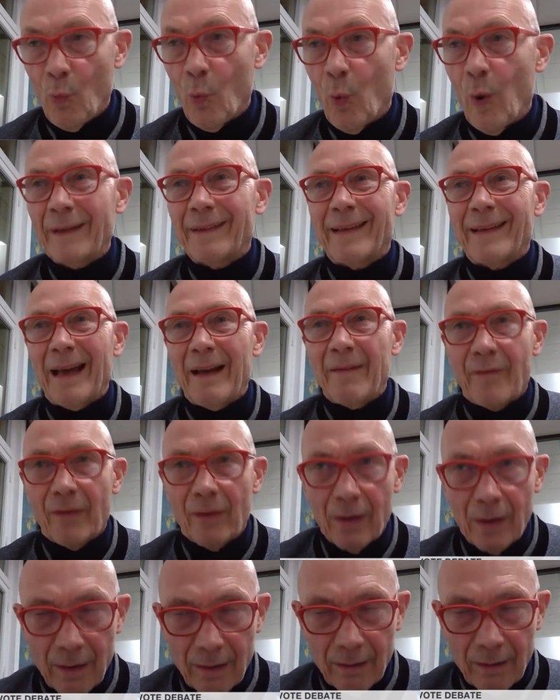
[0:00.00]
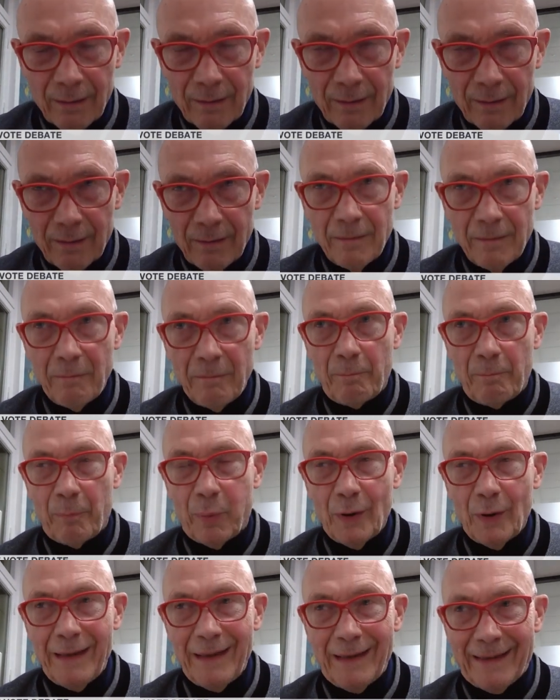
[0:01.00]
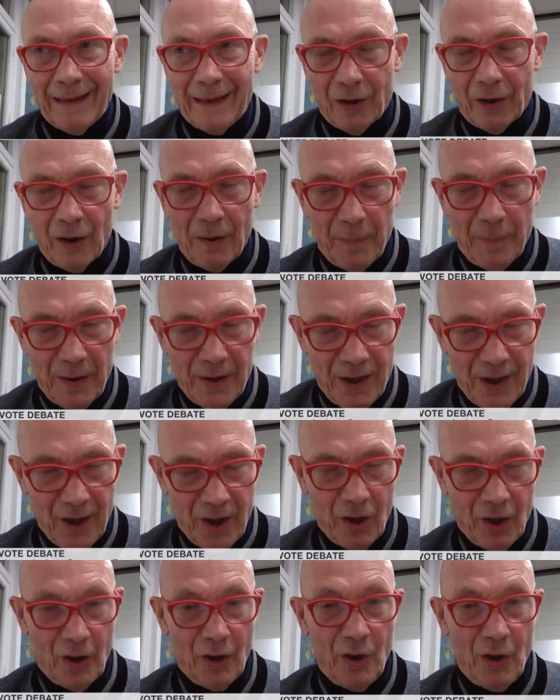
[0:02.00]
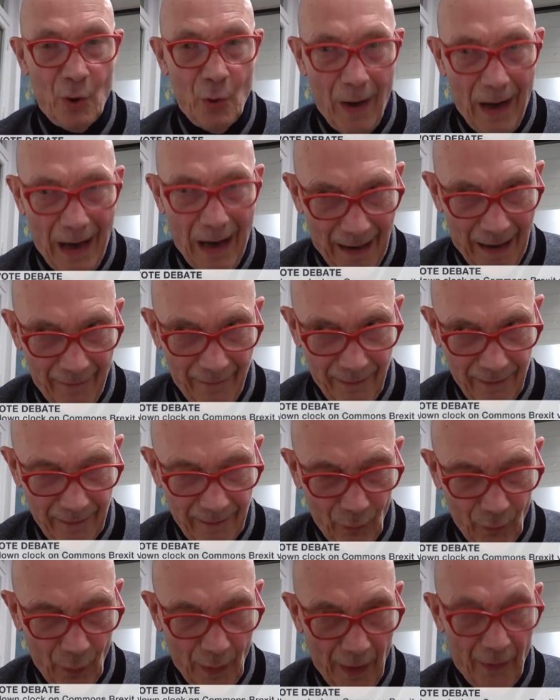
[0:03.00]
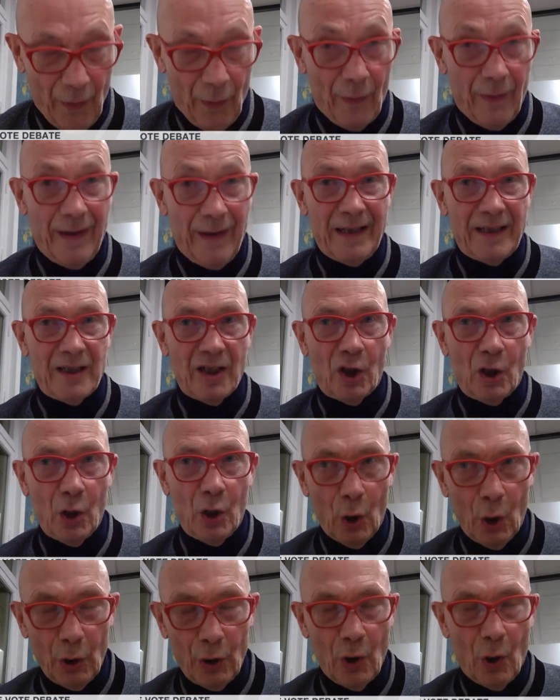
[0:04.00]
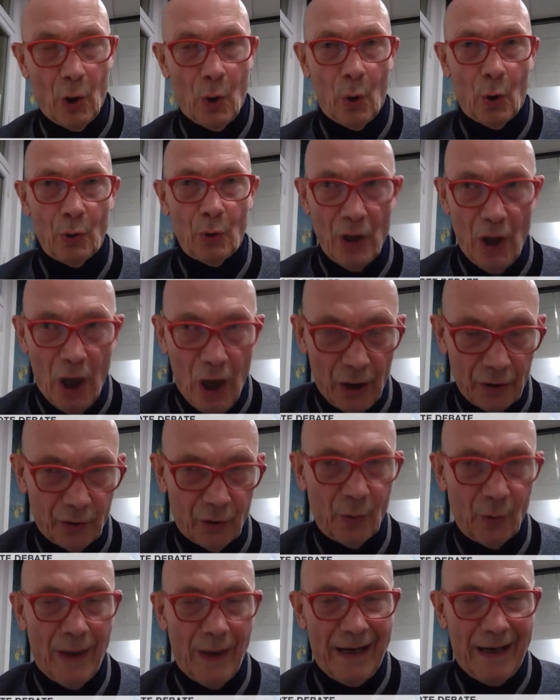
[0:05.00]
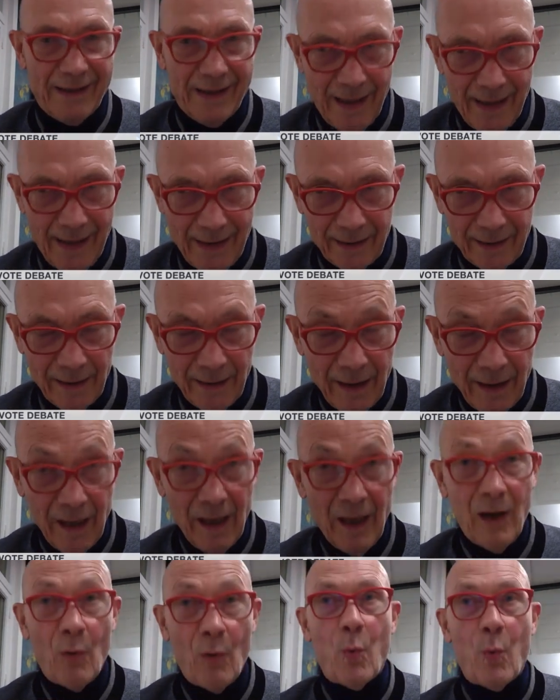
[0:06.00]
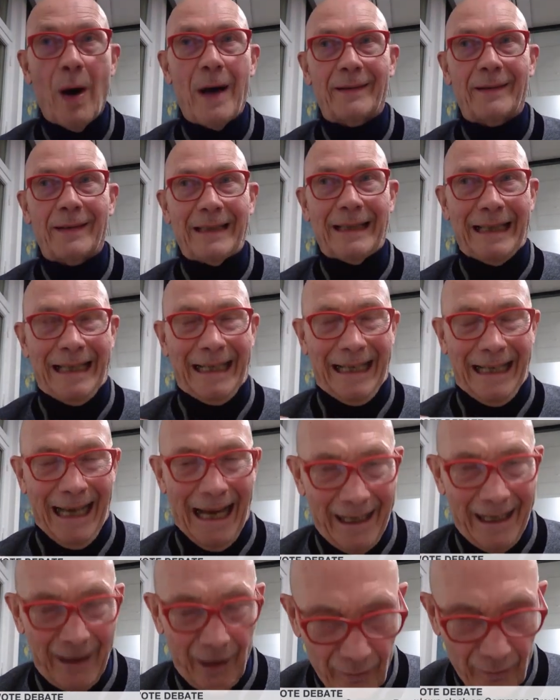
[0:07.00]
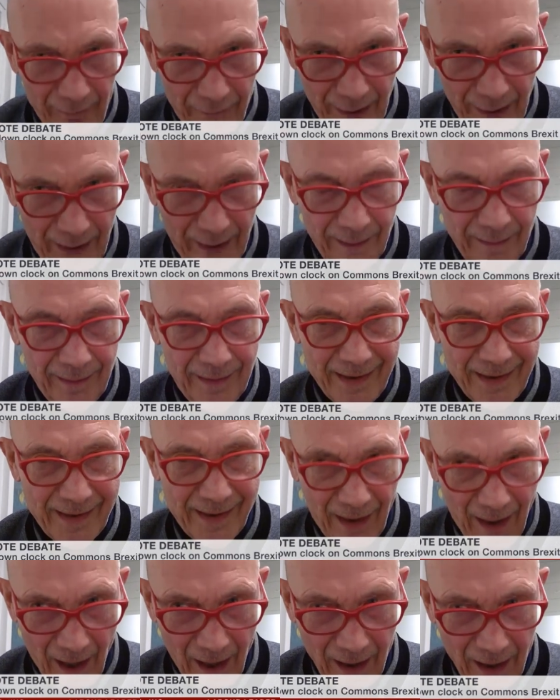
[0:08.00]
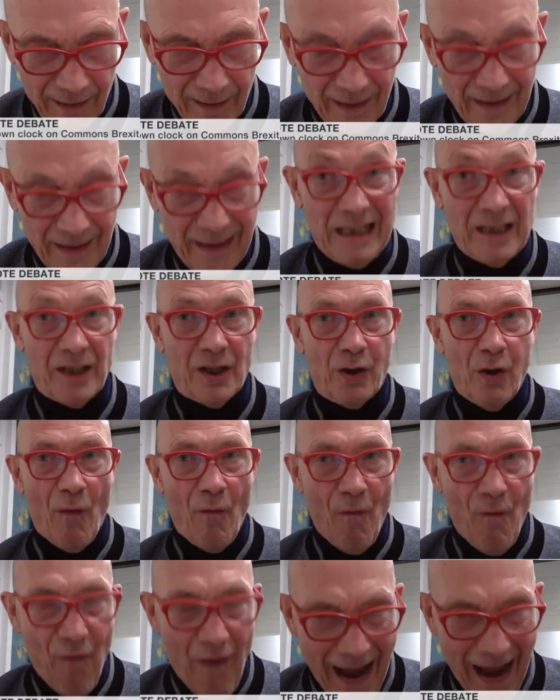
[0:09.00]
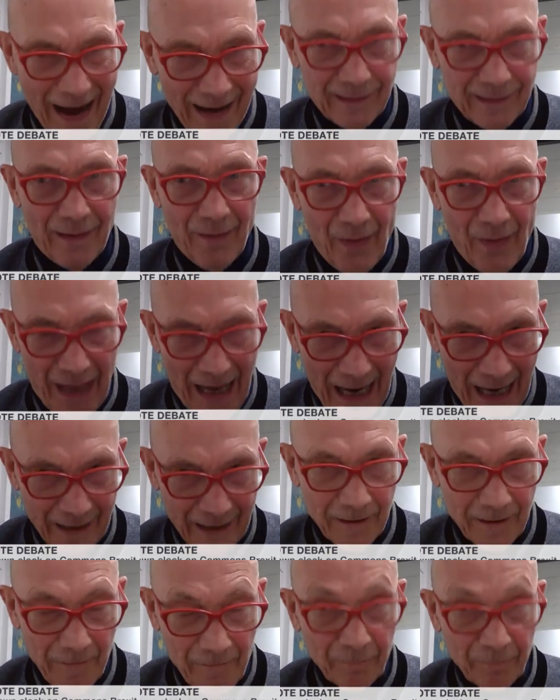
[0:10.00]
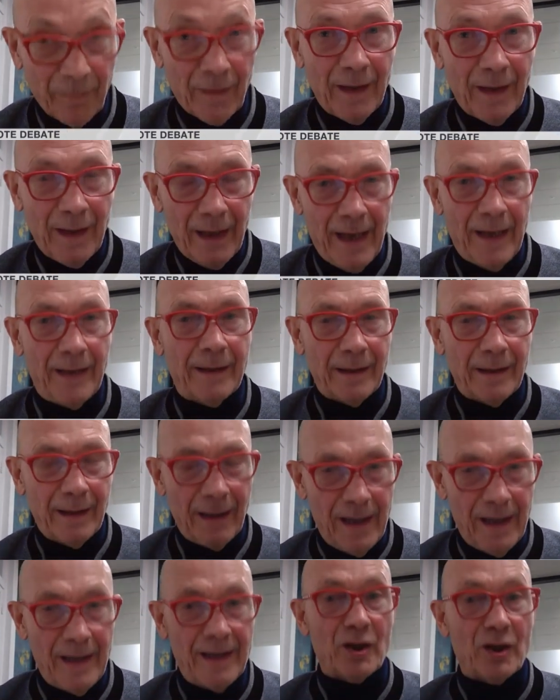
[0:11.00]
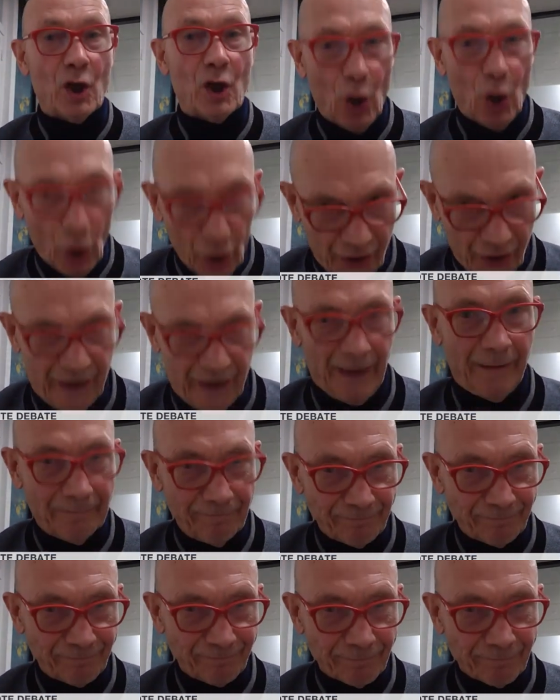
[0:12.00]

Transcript: whatever political position you have, whether it's good or not to exit, what cannot be discussed is the fact that it is costly.